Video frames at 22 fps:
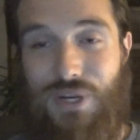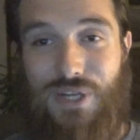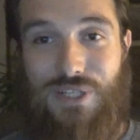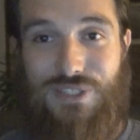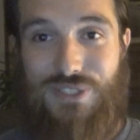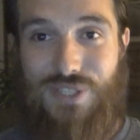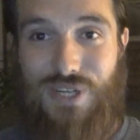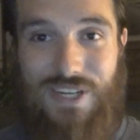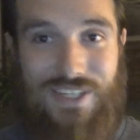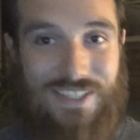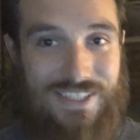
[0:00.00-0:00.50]
but I
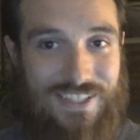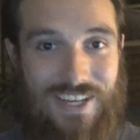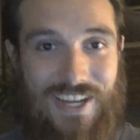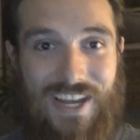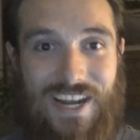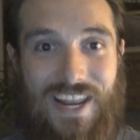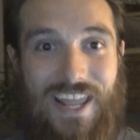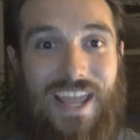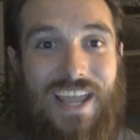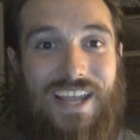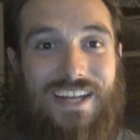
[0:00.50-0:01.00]
tried to
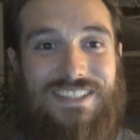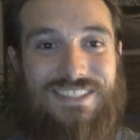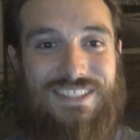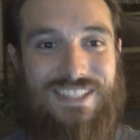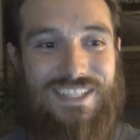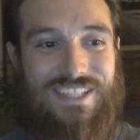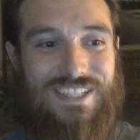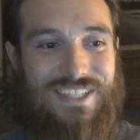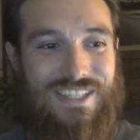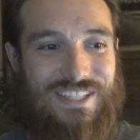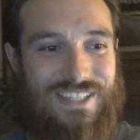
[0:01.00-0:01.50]
not act
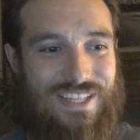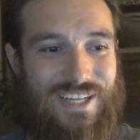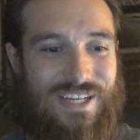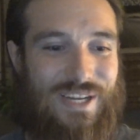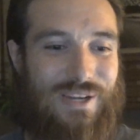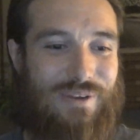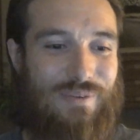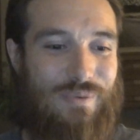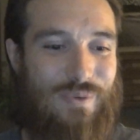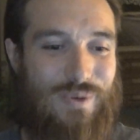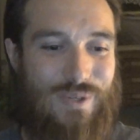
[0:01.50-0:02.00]
like
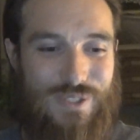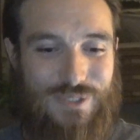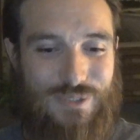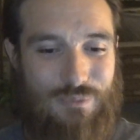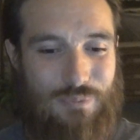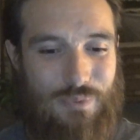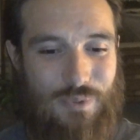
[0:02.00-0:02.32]
I was.